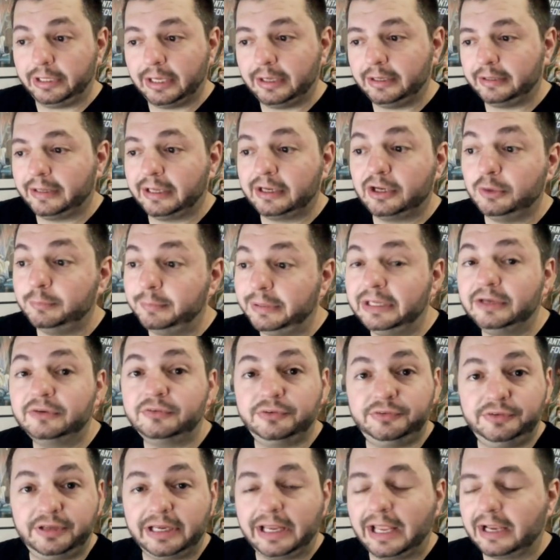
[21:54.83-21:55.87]
That could be
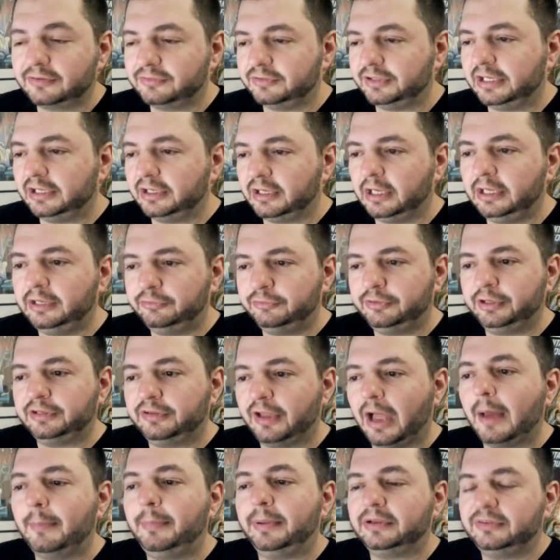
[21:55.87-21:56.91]
interesting, actually, interesting
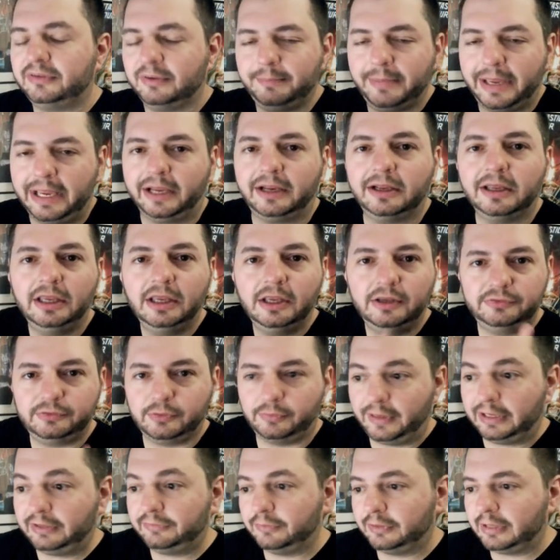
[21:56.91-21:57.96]
topic to make. So
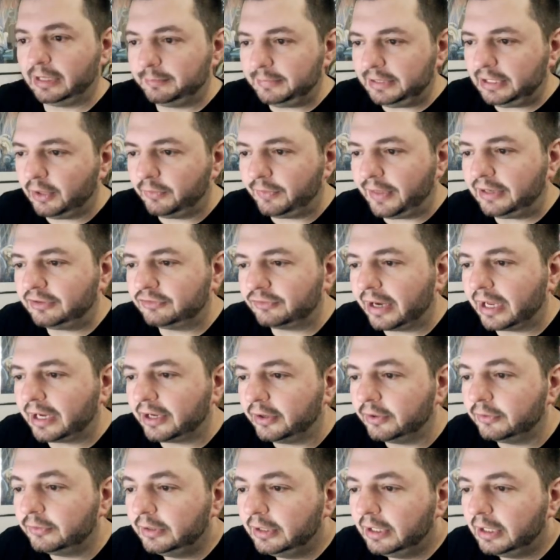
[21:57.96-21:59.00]
thanks for letting me know that,
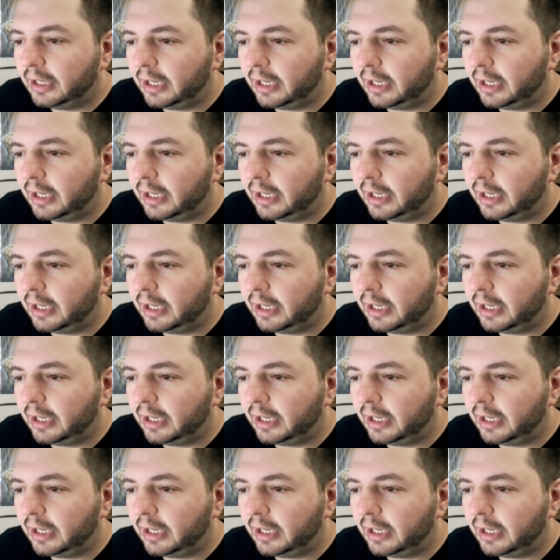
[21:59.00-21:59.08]
Draco.